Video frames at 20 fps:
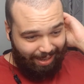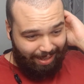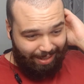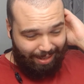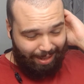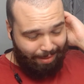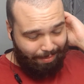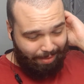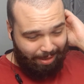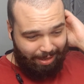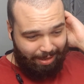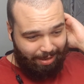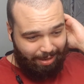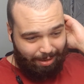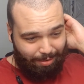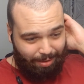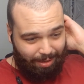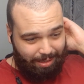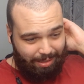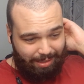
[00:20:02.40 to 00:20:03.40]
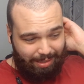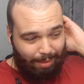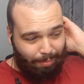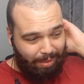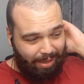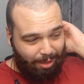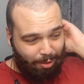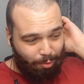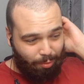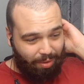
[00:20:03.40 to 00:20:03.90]
I, I, mean er,
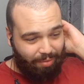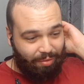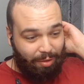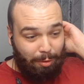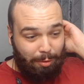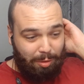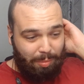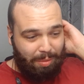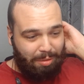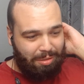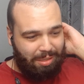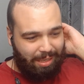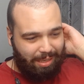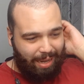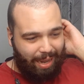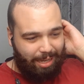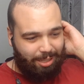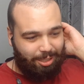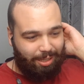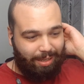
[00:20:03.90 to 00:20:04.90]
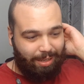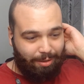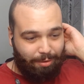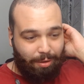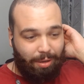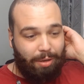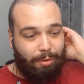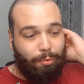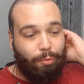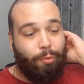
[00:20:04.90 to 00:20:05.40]
somebody who reviews music actually
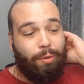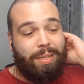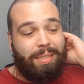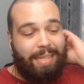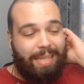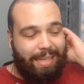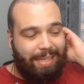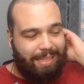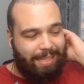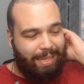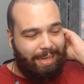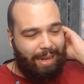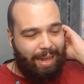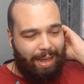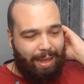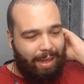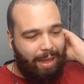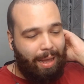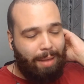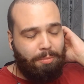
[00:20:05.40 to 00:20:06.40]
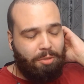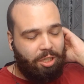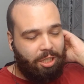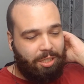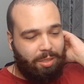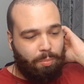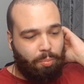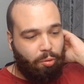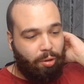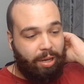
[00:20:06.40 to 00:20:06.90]
critiques it I, am
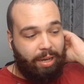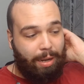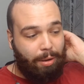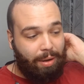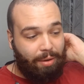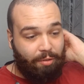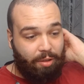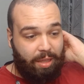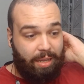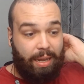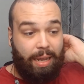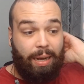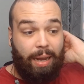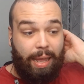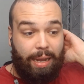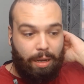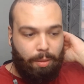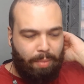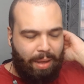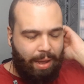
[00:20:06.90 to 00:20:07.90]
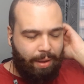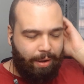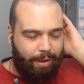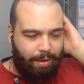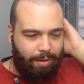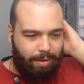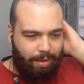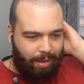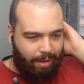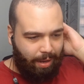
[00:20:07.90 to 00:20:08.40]
just pointing out everything i like about it
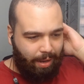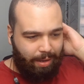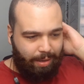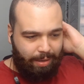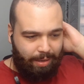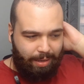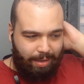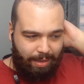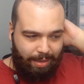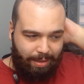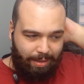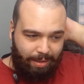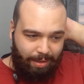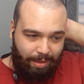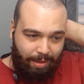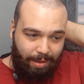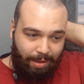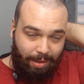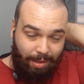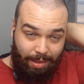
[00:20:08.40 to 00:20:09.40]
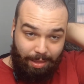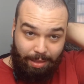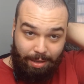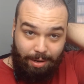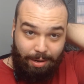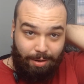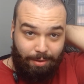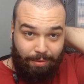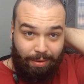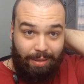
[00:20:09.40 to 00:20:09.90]
and and uh,
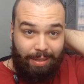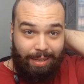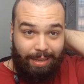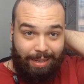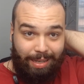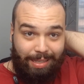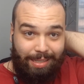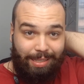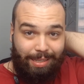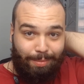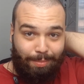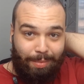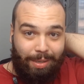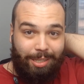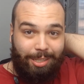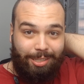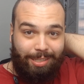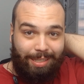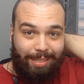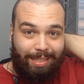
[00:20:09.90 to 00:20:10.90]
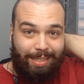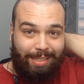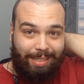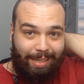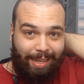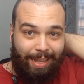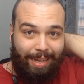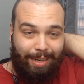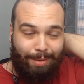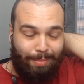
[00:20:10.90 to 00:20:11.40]
there really isn't much to
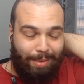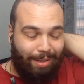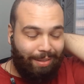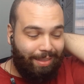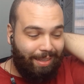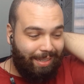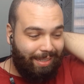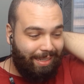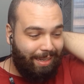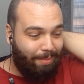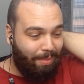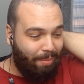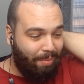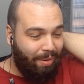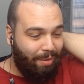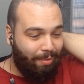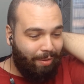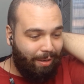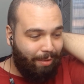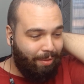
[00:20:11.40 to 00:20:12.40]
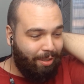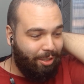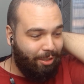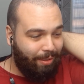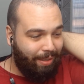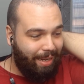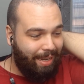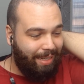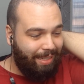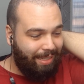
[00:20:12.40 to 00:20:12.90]
dislike about this i'm gonna be real with you
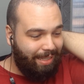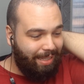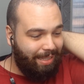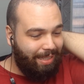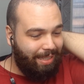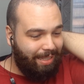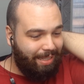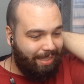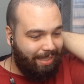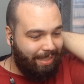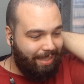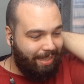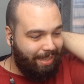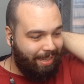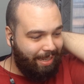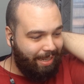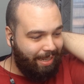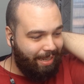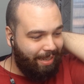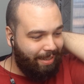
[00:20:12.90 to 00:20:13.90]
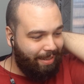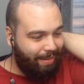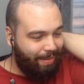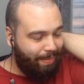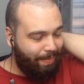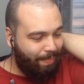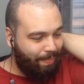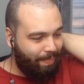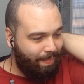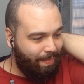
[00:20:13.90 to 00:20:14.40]
guys this is uh
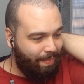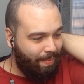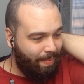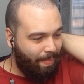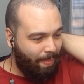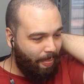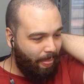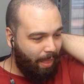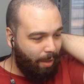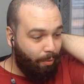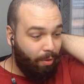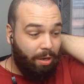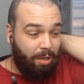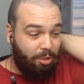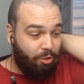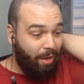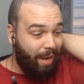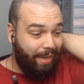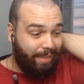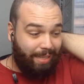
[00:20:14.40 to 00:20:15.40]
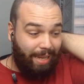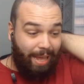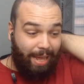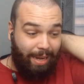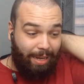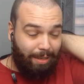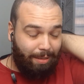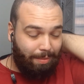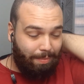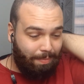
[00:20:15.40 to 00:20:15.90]
we're on track
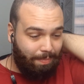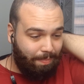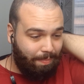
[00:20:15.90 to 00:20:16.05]
10